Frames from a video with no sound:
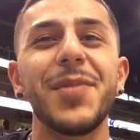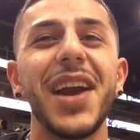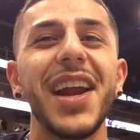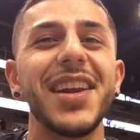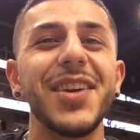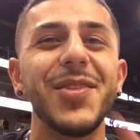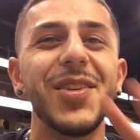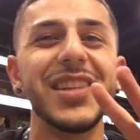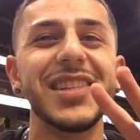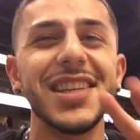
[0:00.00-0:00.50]

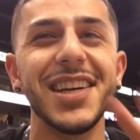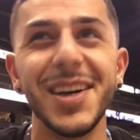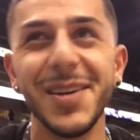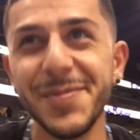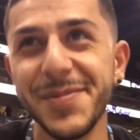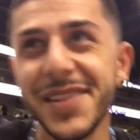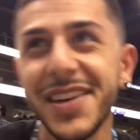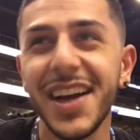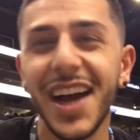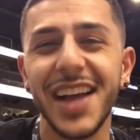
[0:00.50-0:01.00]
Brandon, what's
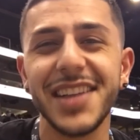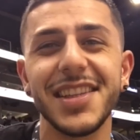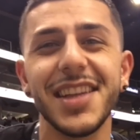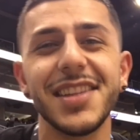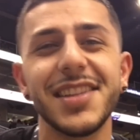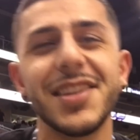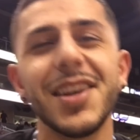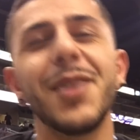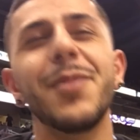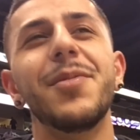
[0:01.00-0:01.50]
up? I
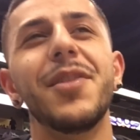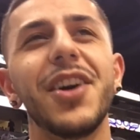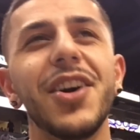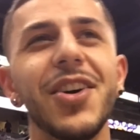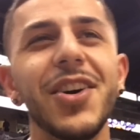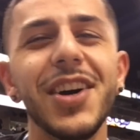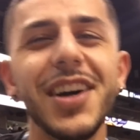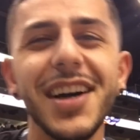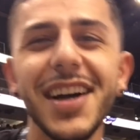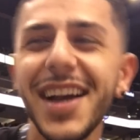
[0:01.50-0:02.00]
said, sup, bro.